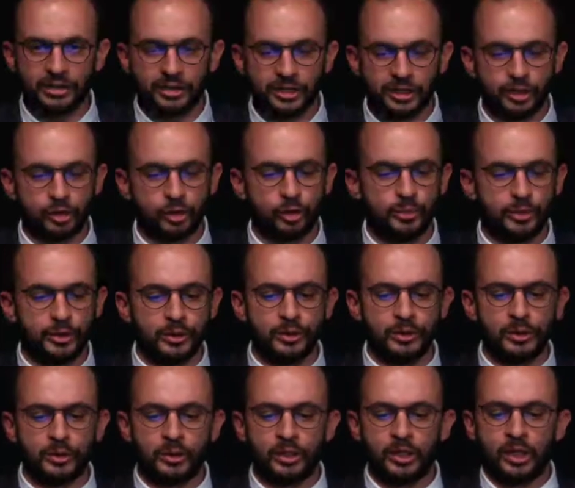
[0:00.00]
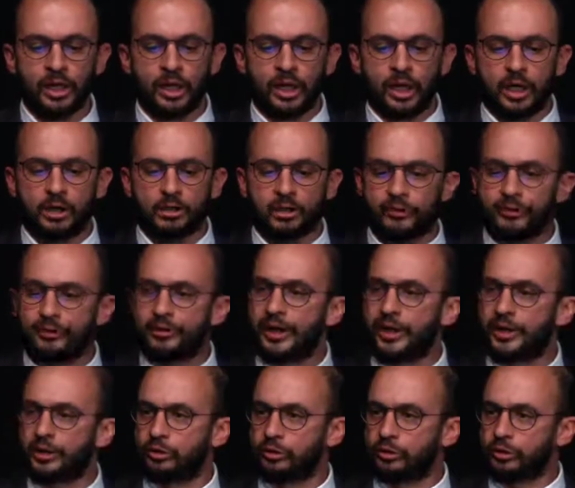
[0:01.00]
needs to be
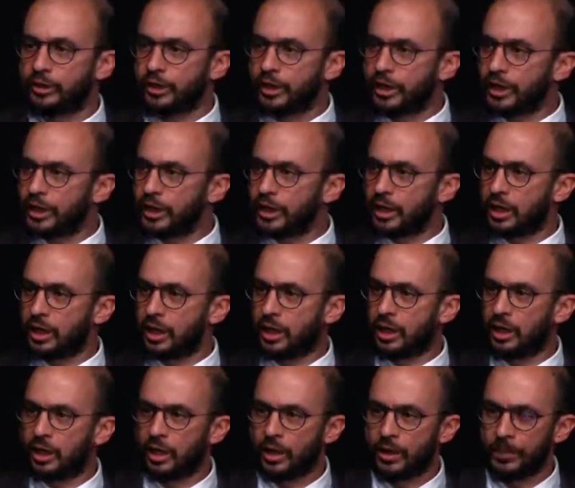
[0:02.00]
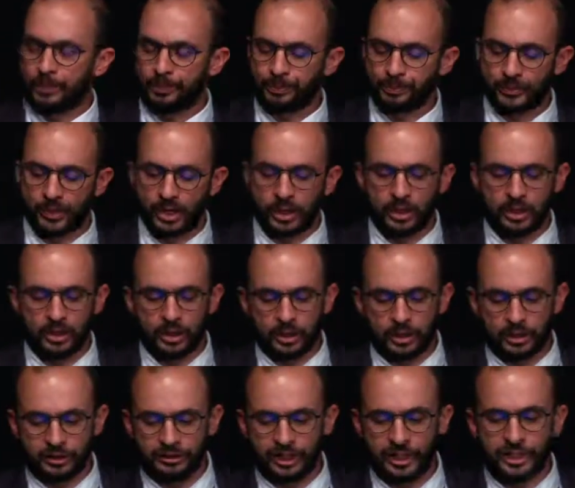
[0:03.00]
referred to the
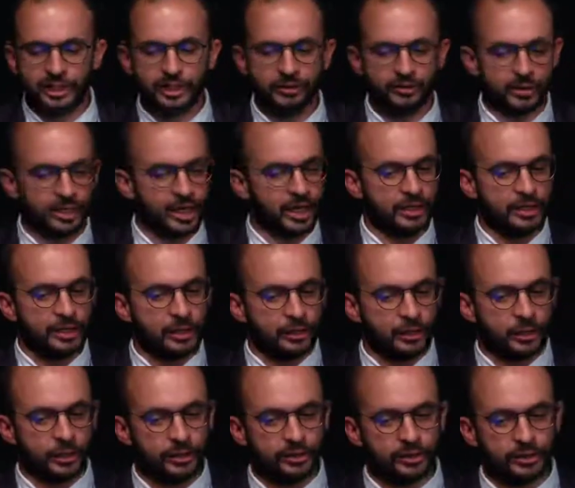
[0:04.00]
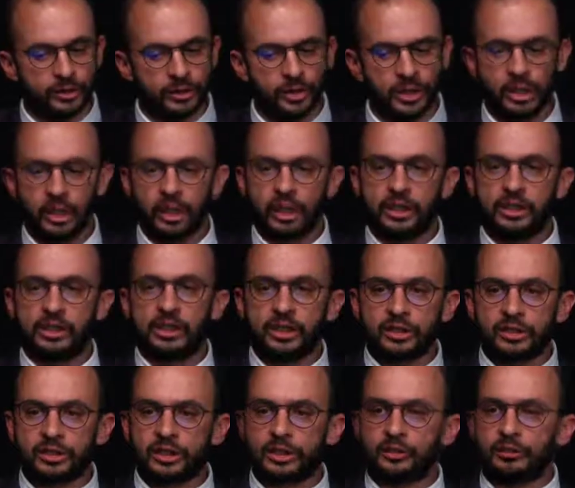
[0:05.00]
intensive care unit. In
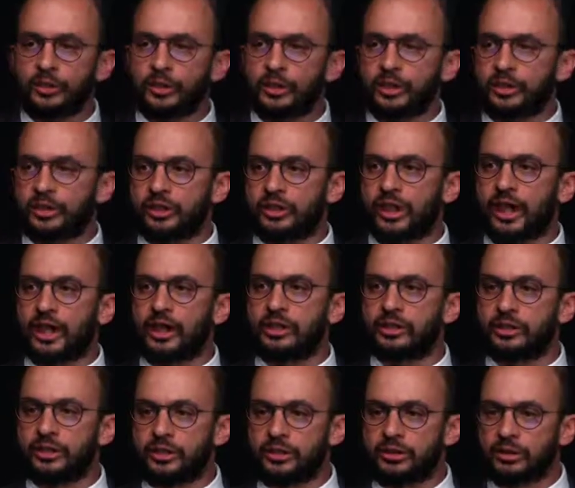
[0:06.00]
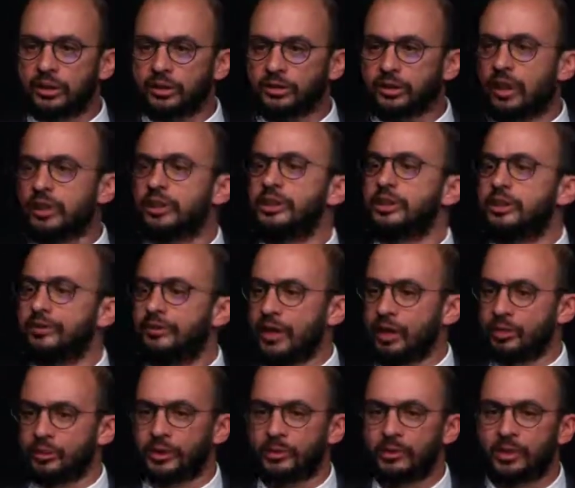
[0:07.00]
Luxembourg, the child not only
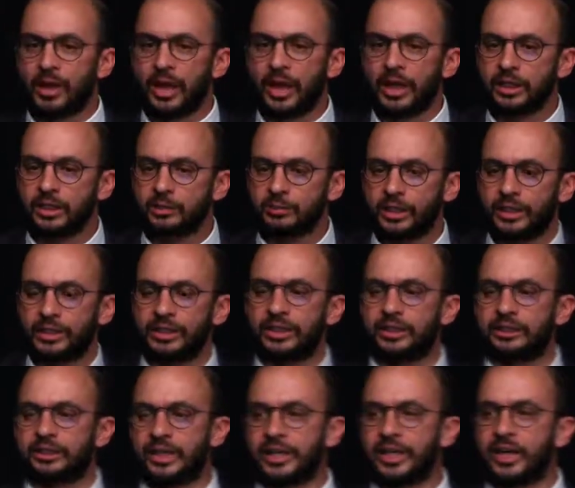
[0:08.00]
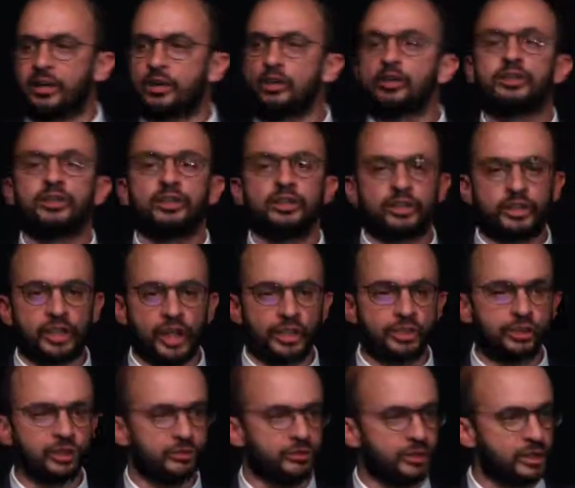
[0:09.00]
developed the plan, but they are also in
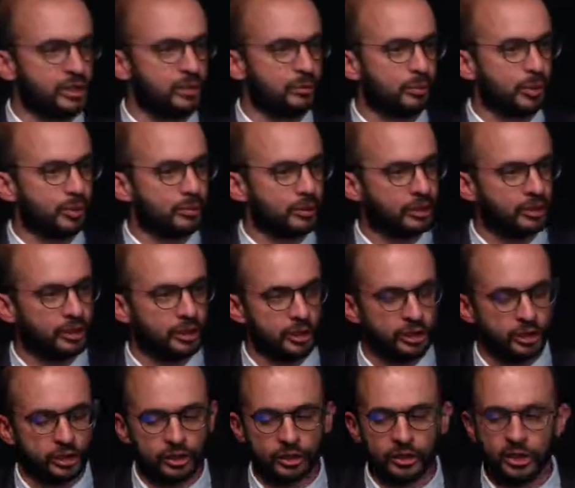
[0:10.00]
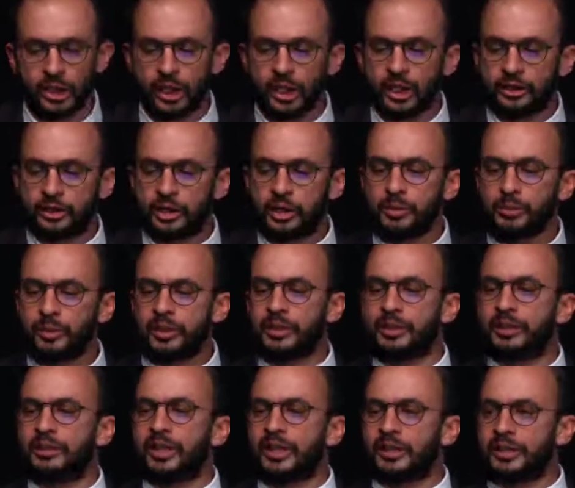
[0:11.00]
charge of its implementation. This
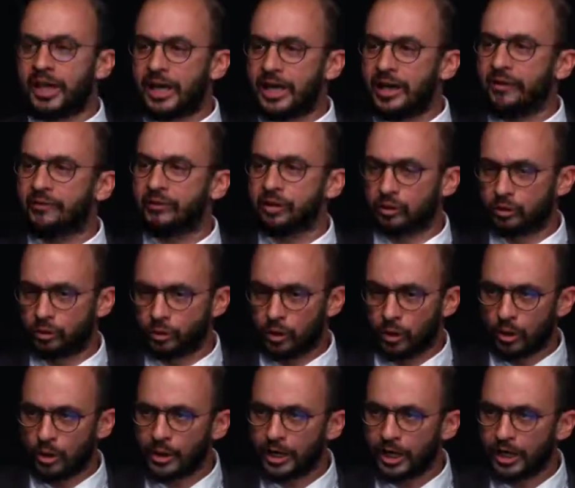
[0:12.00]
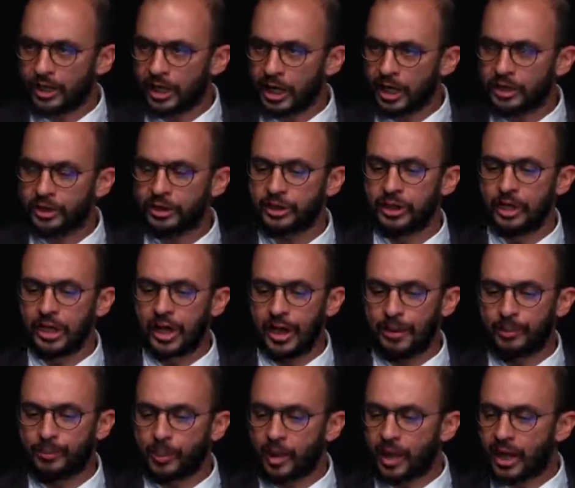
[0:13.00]
means that they have to organize
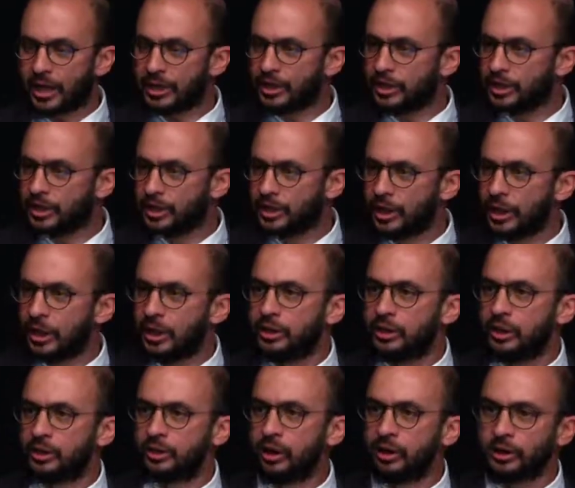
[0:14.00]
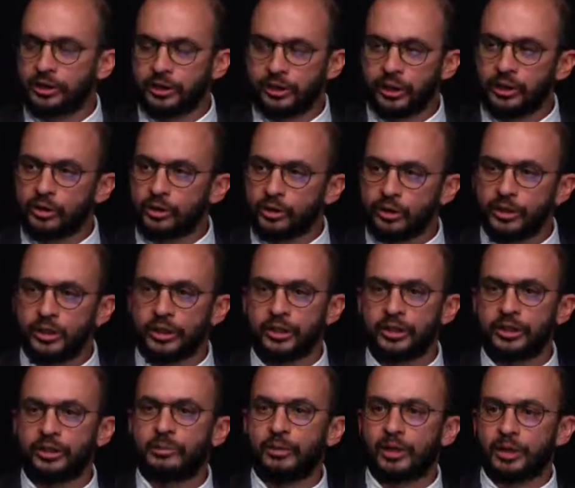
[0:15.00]
and plan not only the
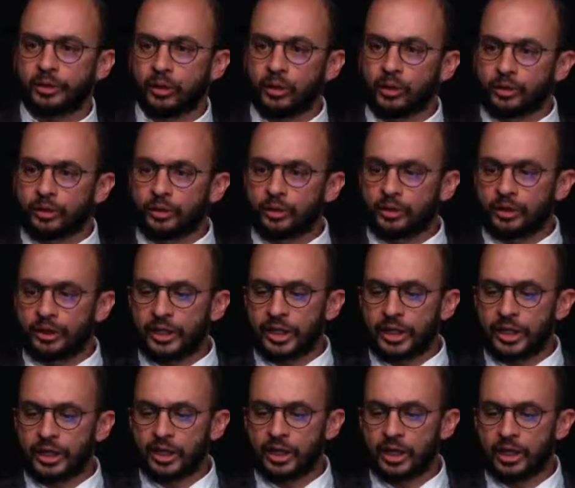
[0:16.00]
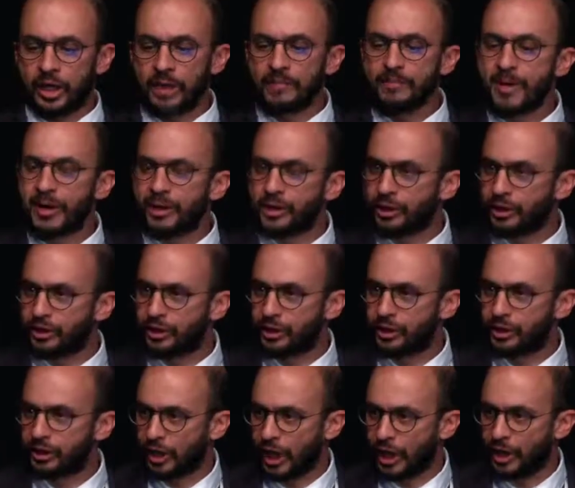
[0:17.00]
routinely, but also the
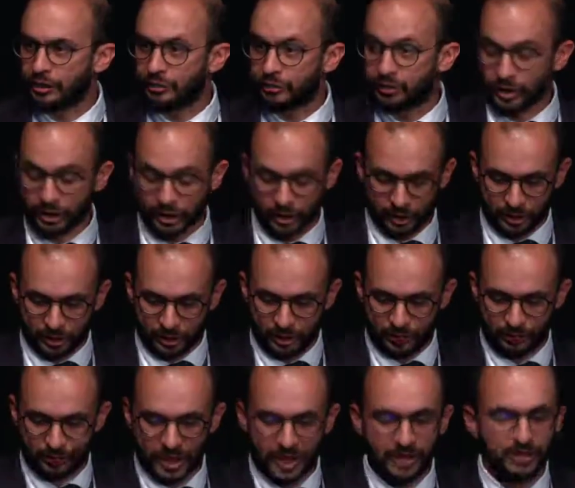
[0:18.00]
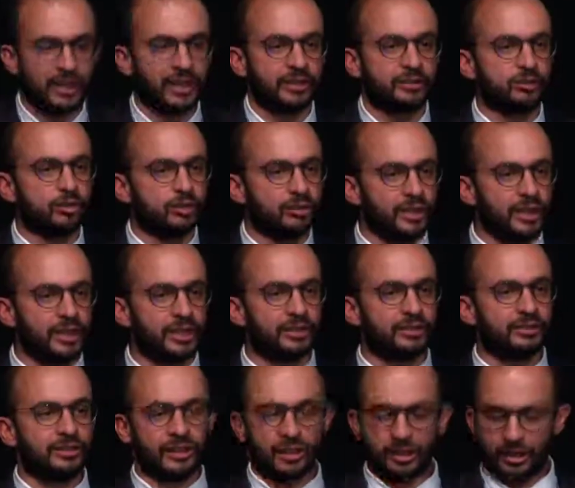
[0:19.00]
emergency child visits, and that to
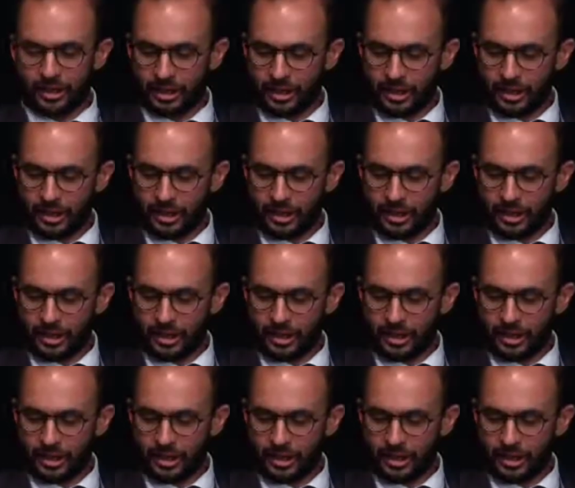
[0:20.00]
take the